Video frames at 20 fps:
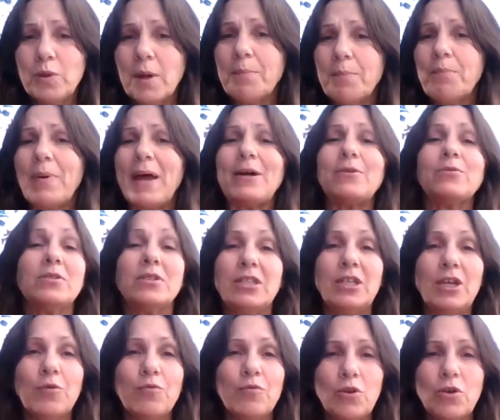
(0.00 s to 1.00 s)
the
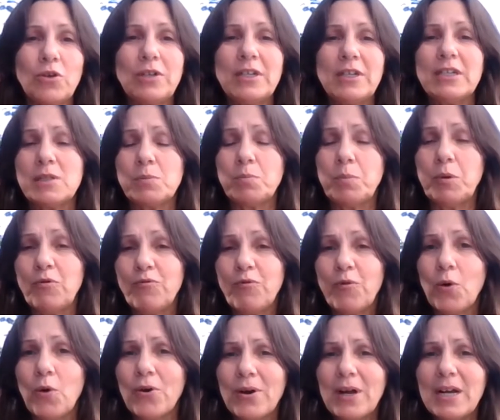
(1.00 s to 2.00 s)
bounty of goodness
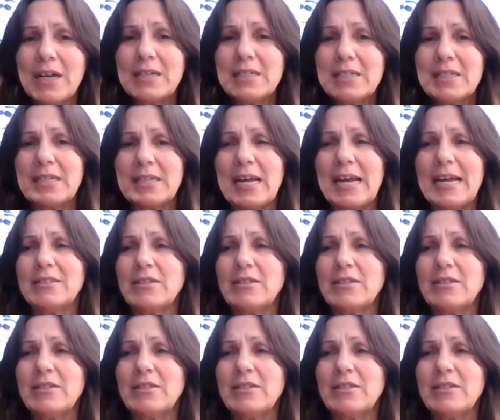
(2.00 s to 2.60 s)
before us